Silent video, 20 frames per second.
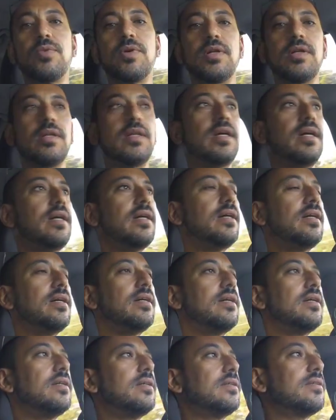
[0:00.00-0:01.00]
We'll
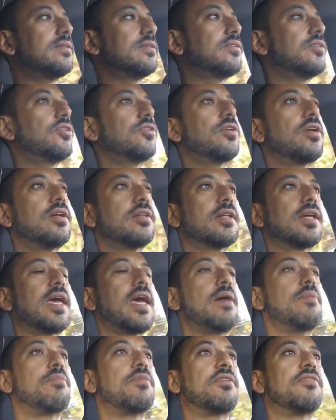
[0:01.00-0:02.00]
turn on the
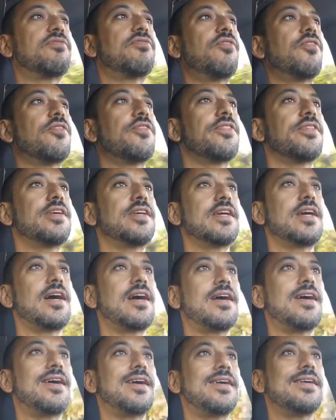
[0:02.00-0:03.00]
camera for the
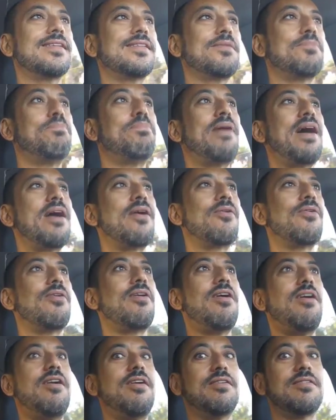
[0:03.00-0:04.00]
power
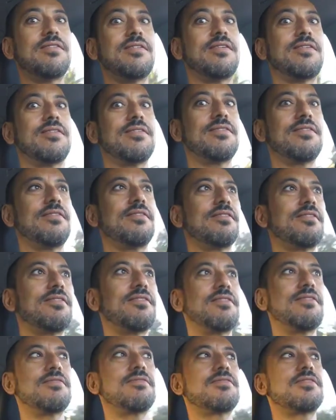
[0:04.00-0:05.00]
on
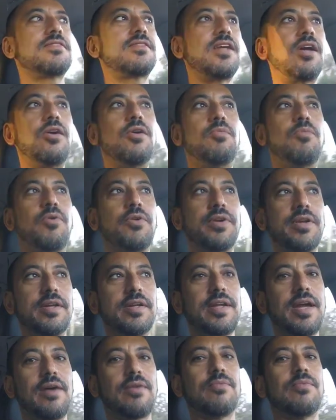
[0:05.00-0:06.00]
ceremony.
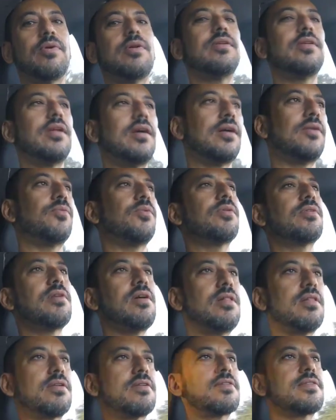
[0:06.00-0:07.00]
Yeah, we'll
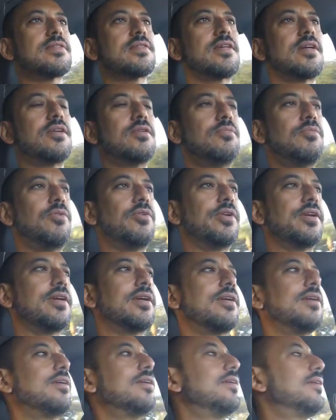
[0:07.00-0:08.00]
call it a ceremony.